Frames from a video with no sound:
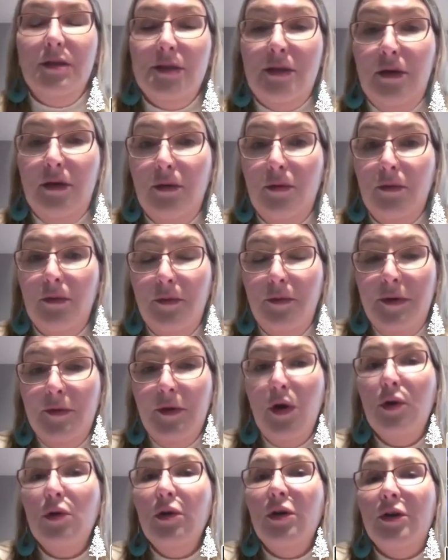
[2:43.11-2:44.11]
So we
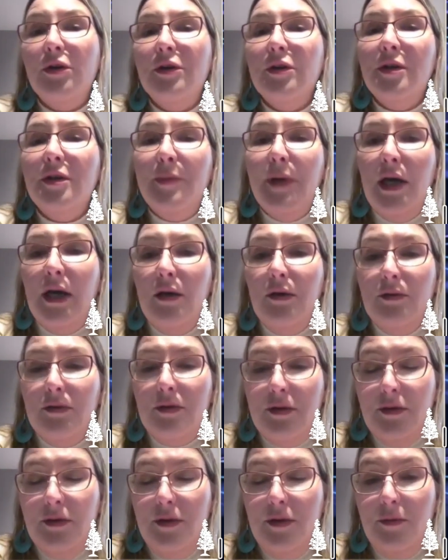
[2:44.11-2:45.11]
all heard
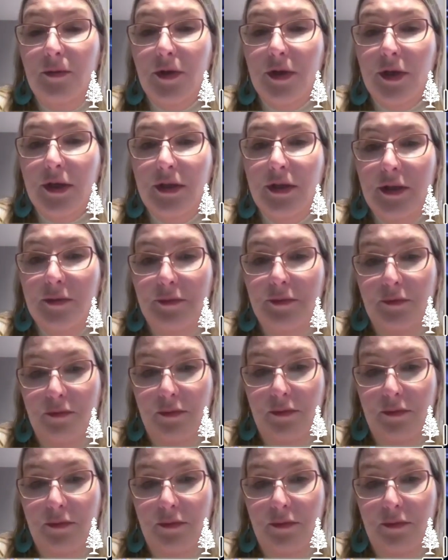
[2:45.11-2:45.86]
about the work that